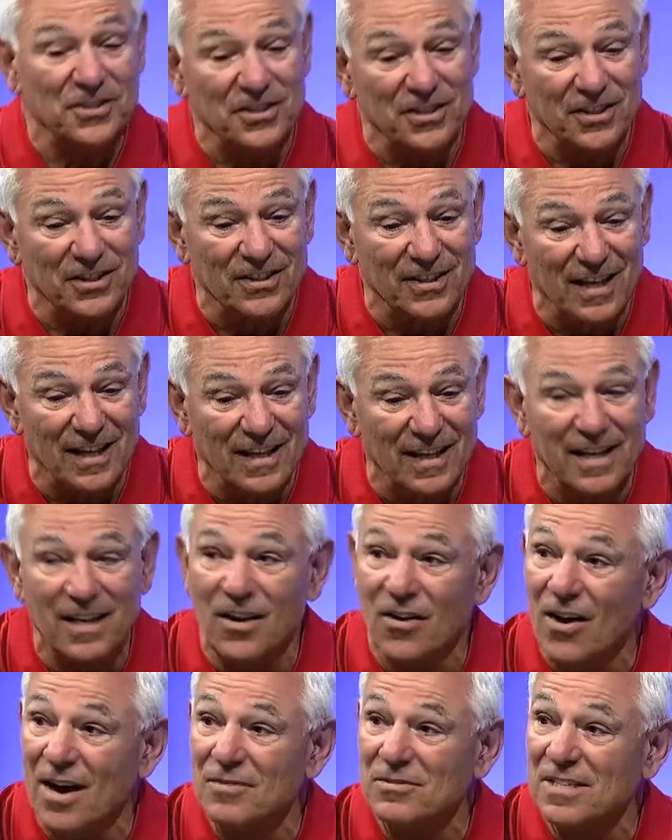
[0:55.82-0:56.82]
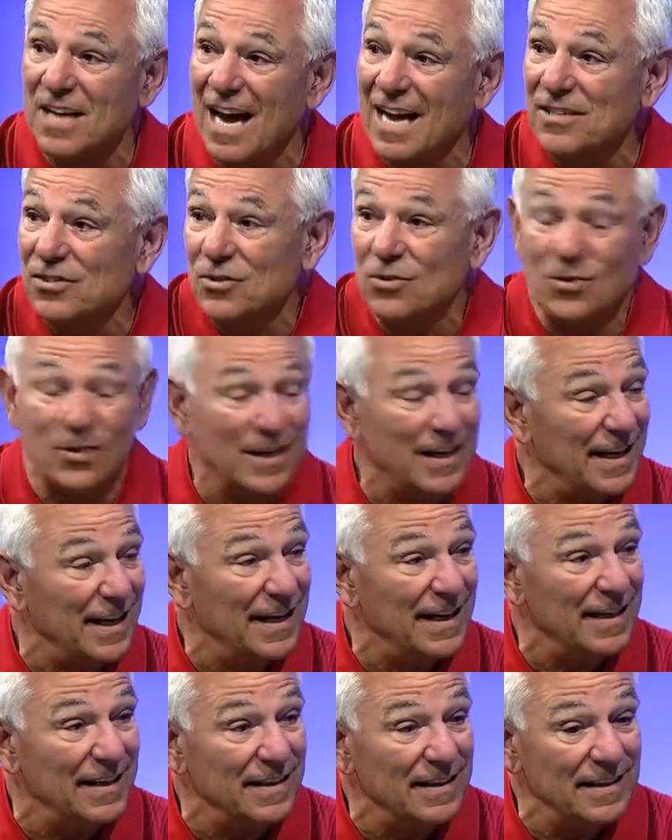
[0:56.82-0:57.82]
sure. I was a high school
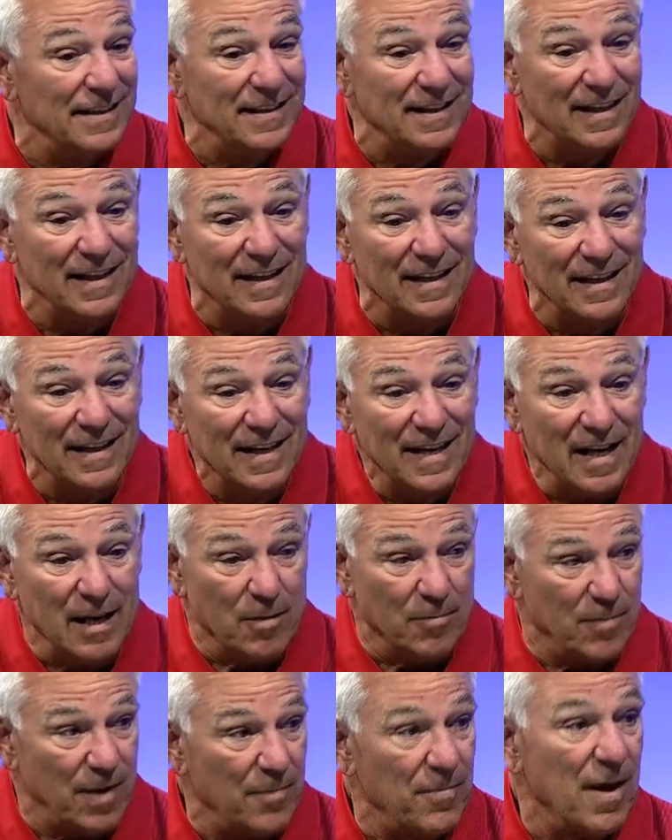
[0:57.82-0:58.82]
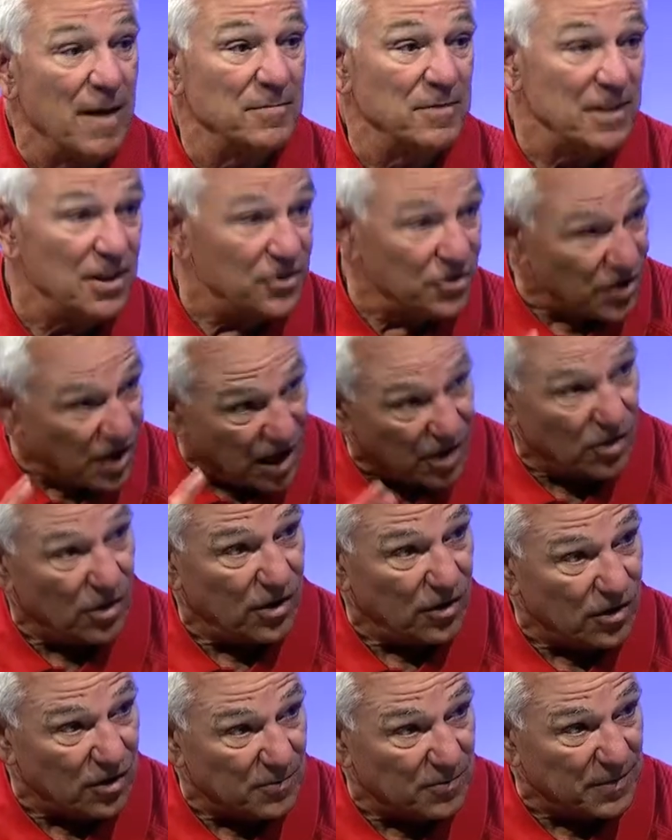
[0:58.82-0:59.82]
kid, and my mom said, "You're not
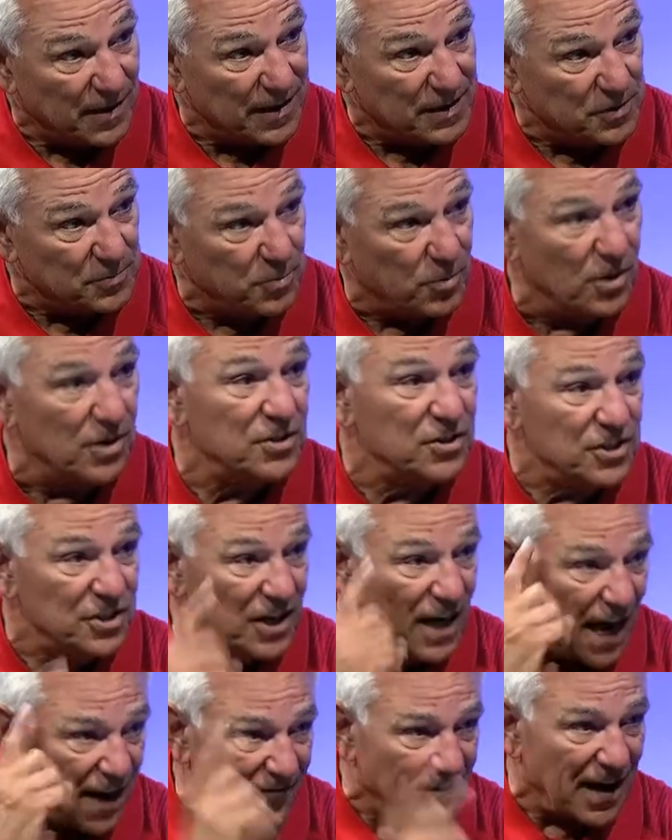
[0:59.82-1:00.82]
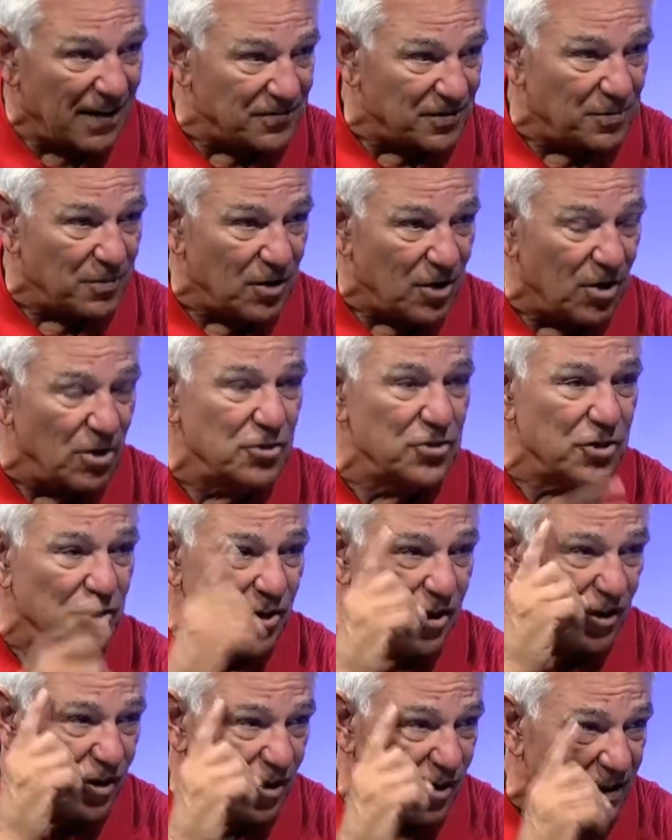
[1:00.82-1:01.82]
only going to play sports, you have to have some culture.
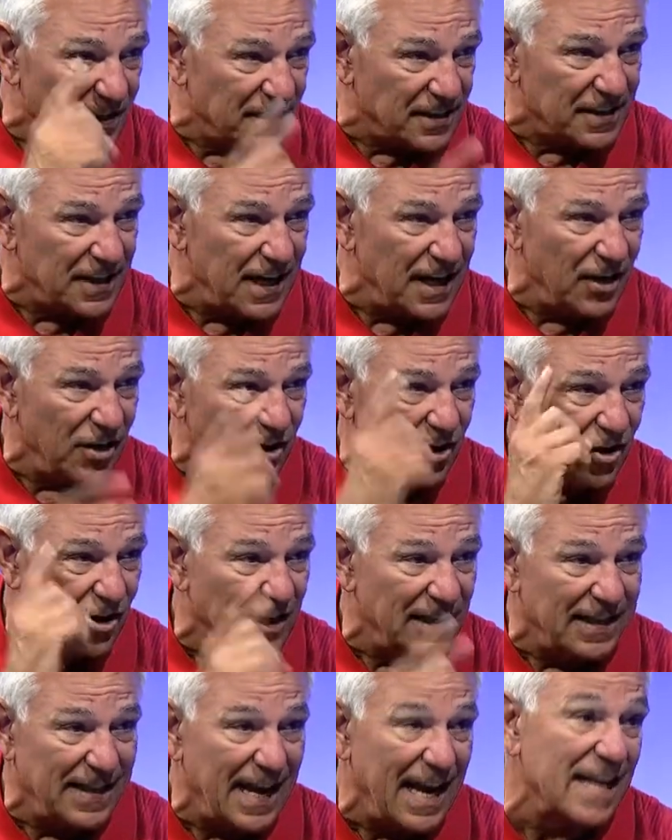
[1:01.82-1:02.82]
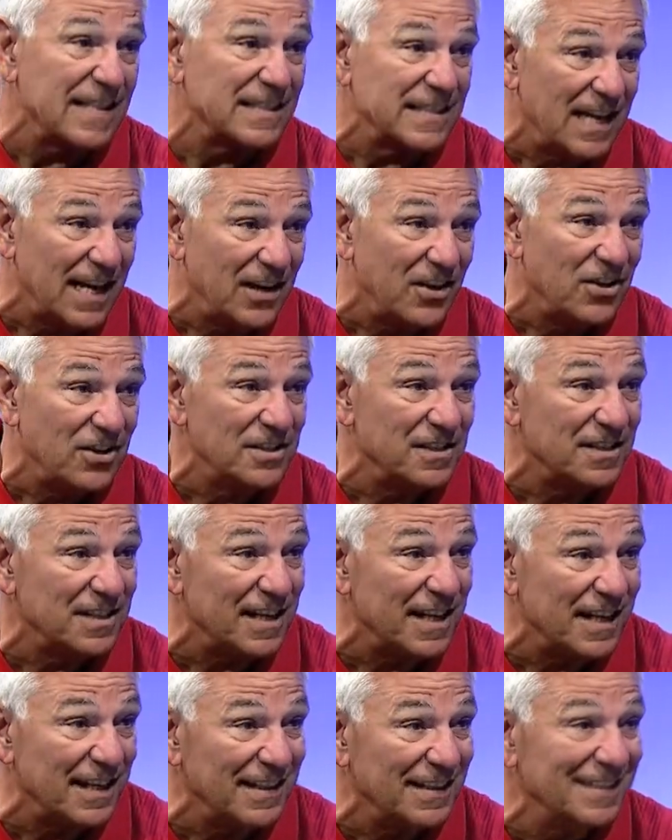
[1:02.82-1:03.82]
You're going to sing or you're going to dance." And I couldn't
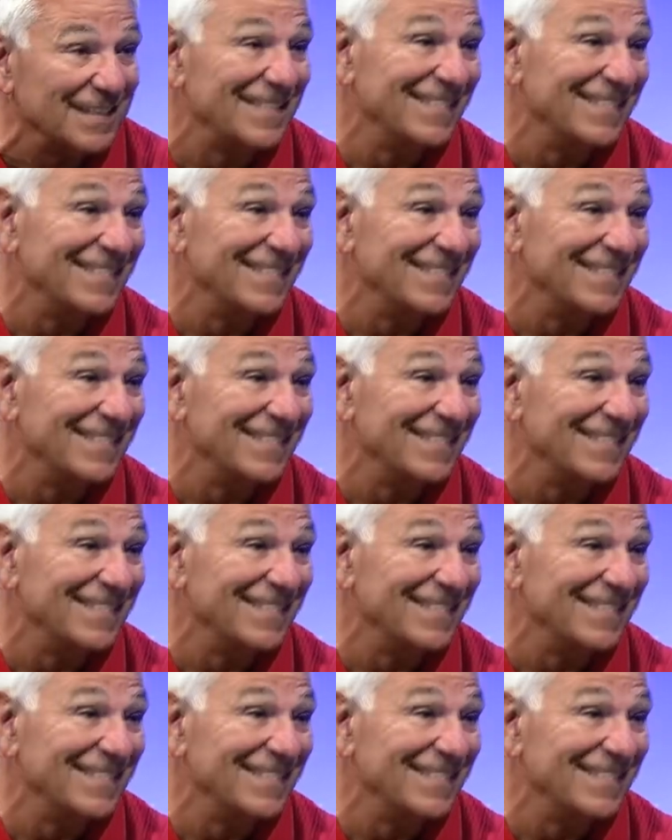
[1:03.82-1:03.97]
sing,